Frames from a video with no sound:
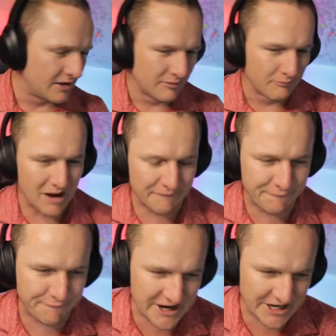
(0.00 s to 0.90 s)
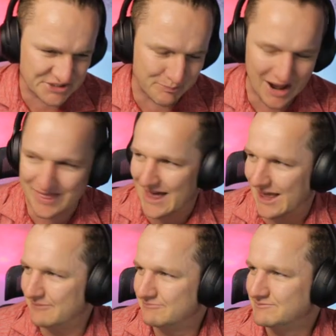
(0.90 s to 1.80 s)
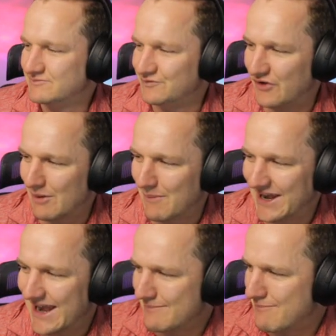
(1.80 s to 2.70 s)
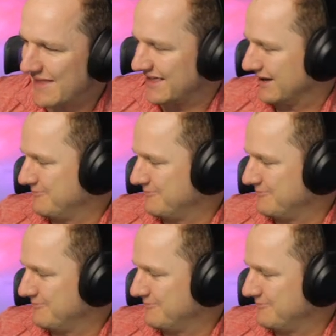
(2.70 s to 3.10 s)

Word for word: My French brother from another mother.